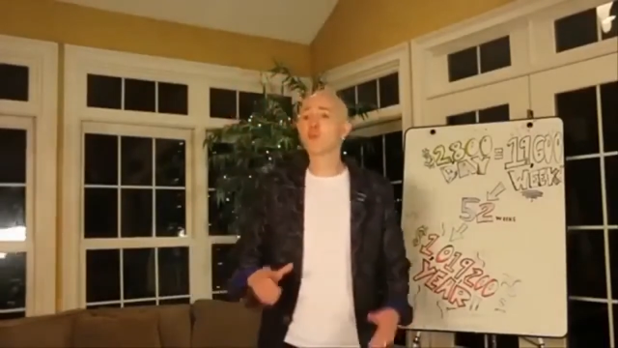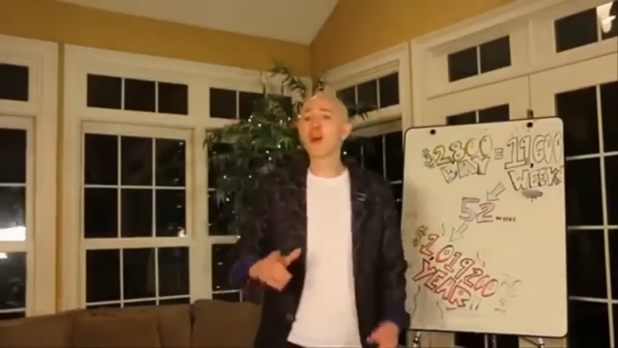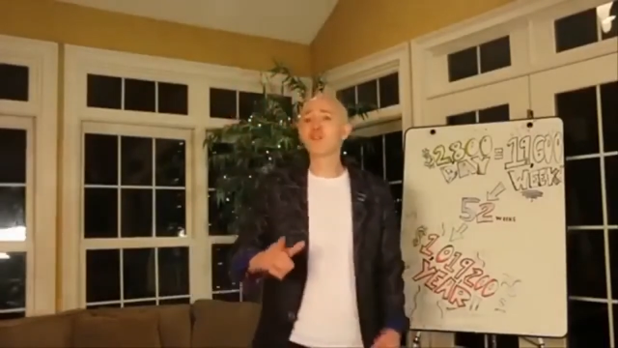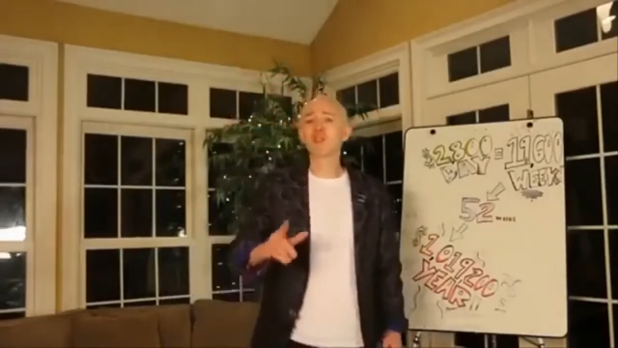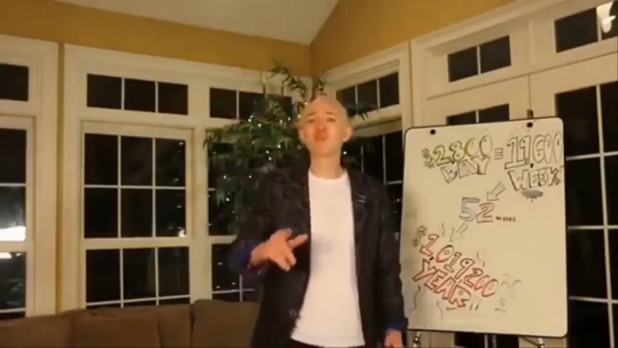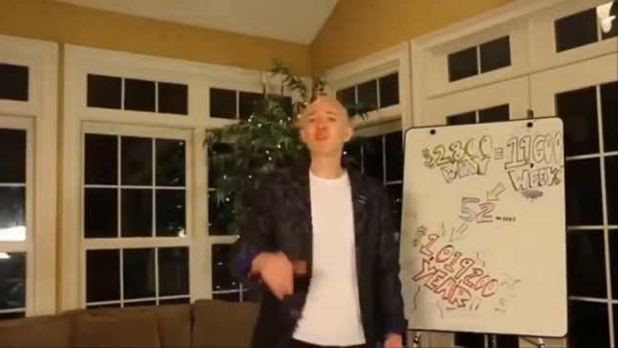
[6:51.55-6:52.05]

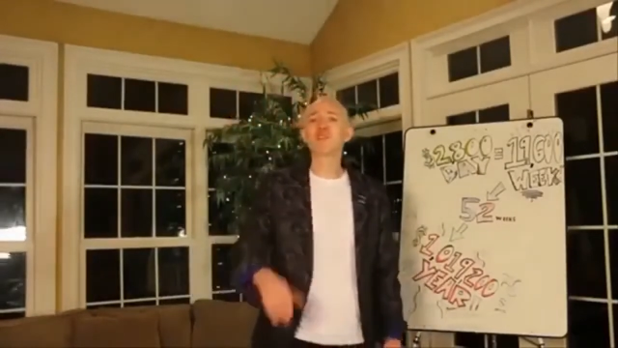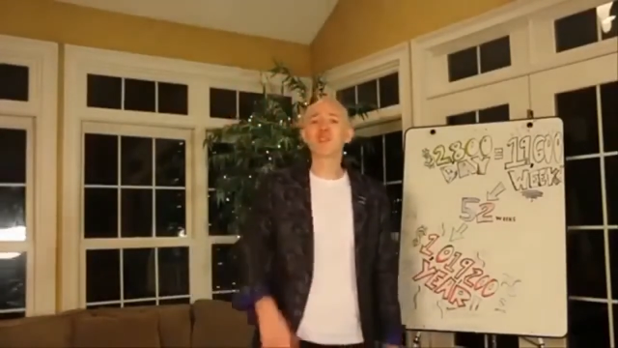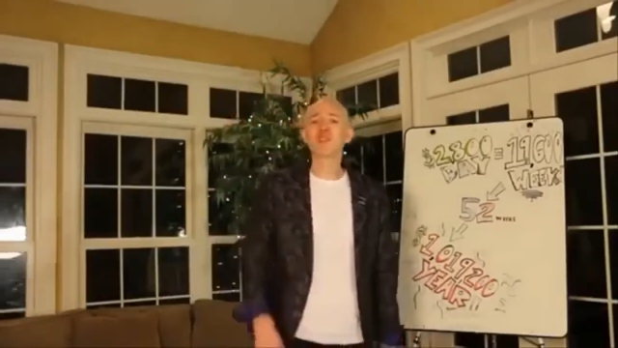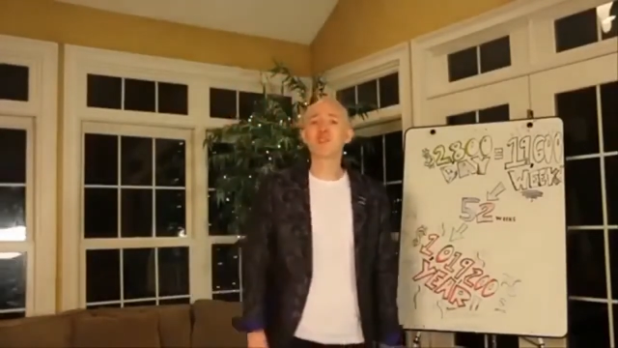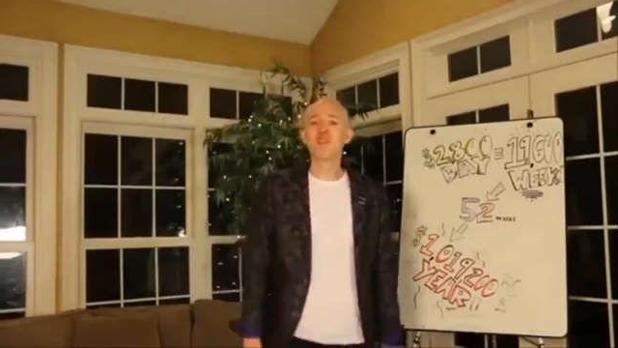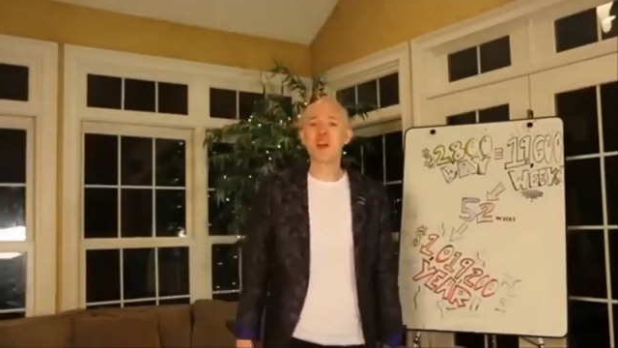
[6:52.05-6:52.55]
Profit
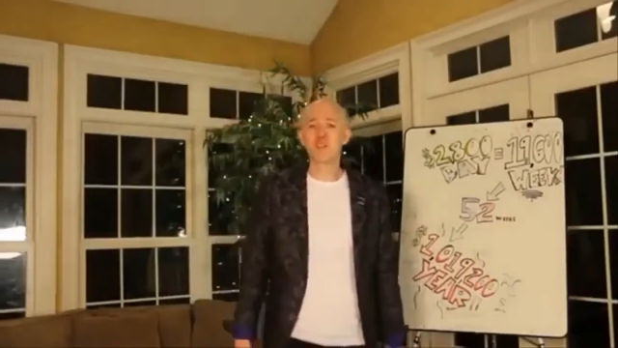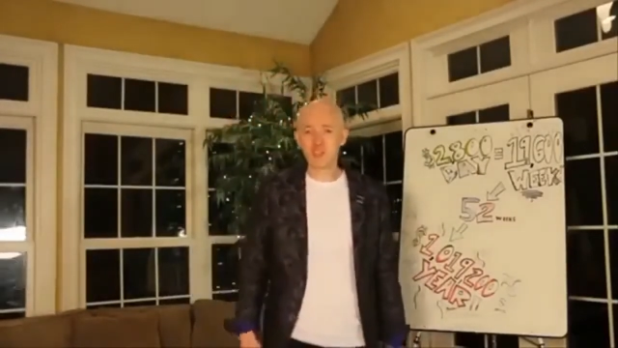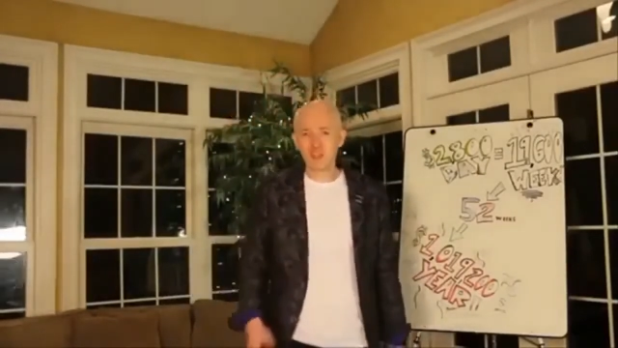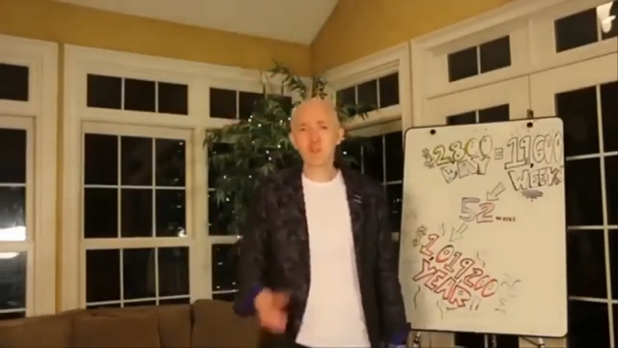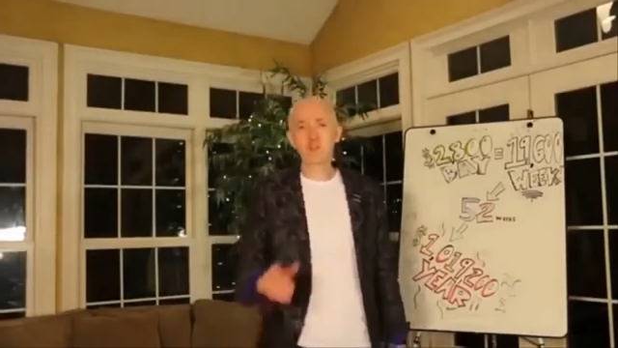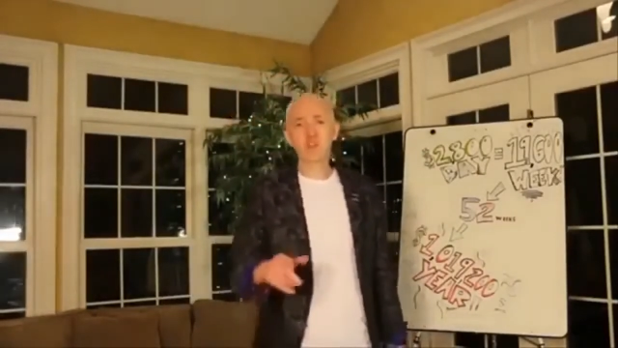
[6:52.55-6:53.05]
365
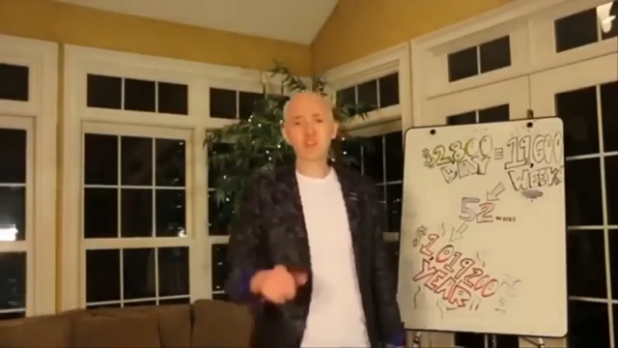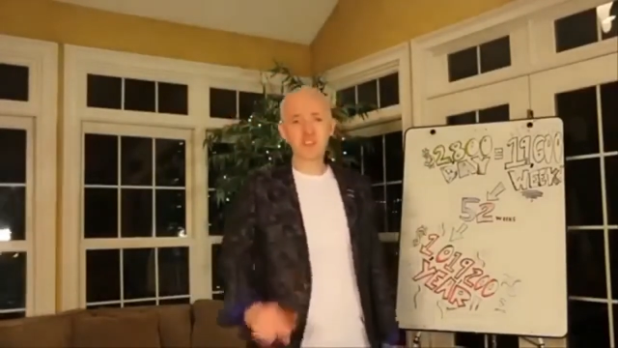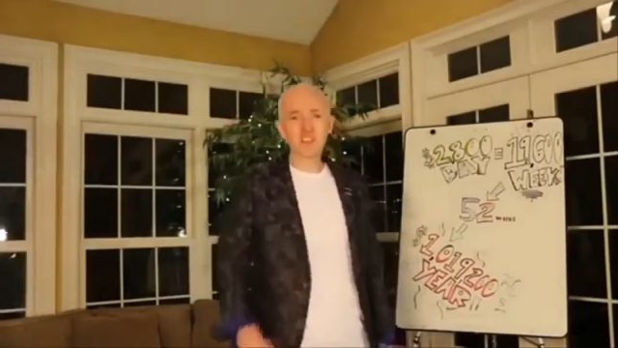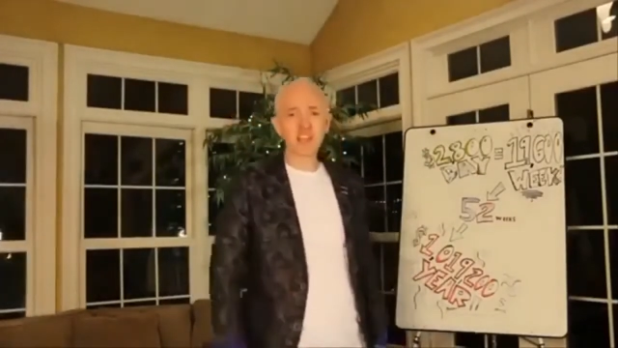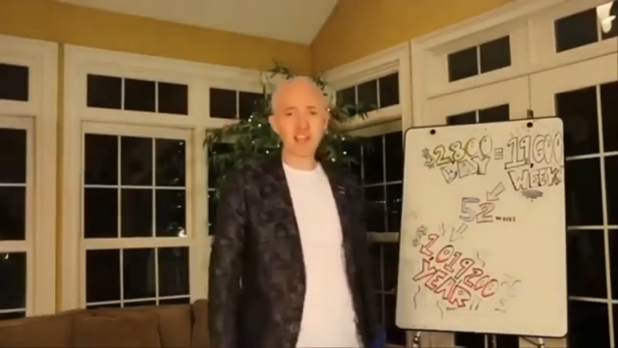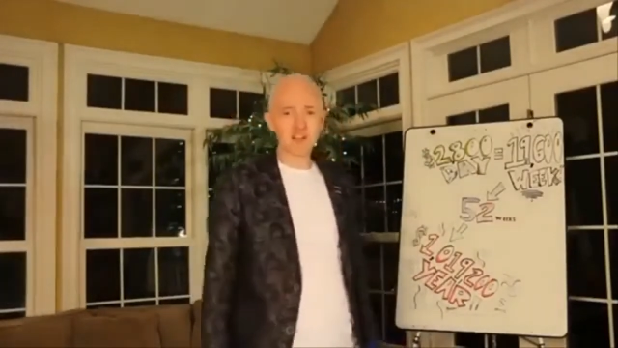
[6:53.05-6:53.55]
to get
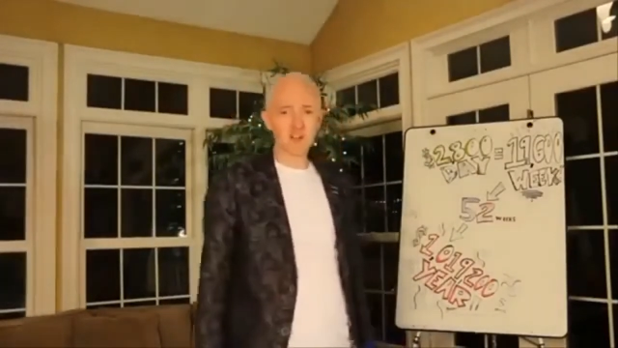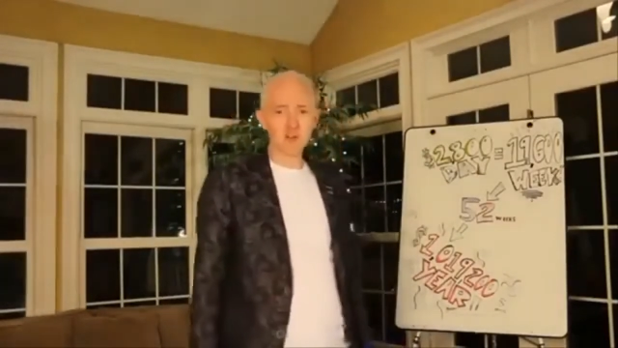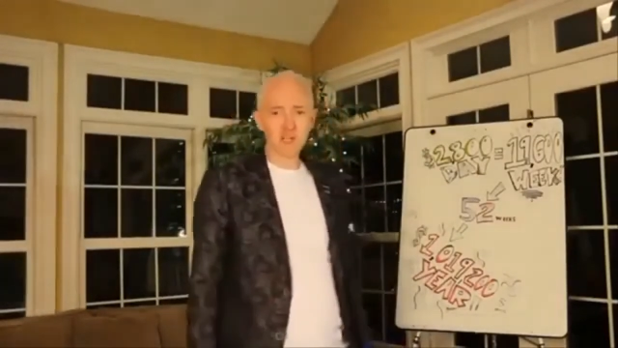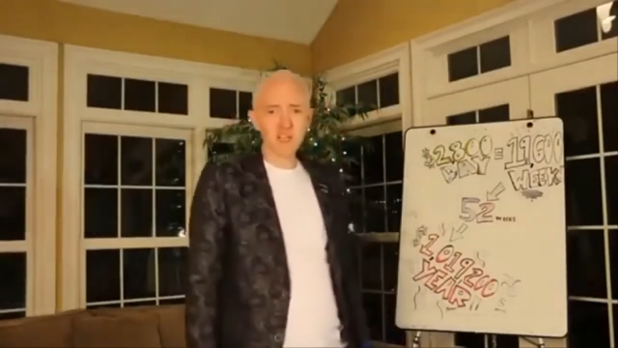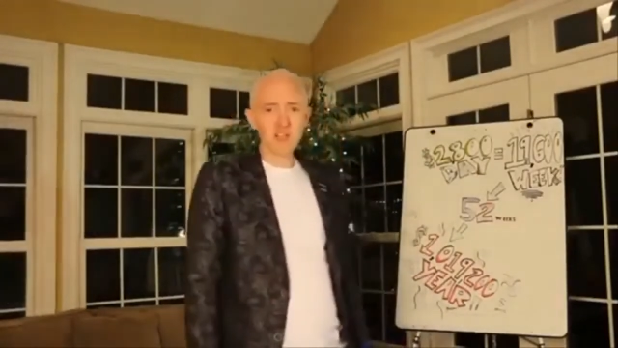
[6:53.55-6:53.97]
results like I do.